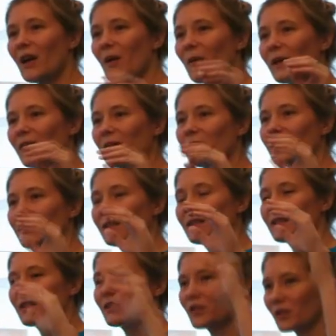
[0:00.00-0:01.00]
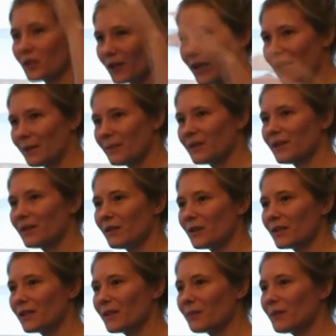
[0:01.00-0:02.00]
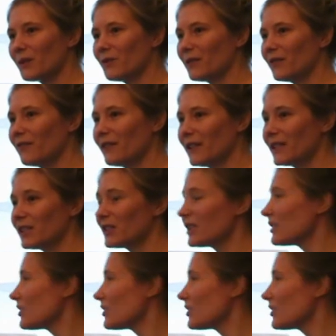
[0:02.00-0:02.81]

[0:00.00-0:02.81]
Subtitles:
When it was scraped in order to be refinished,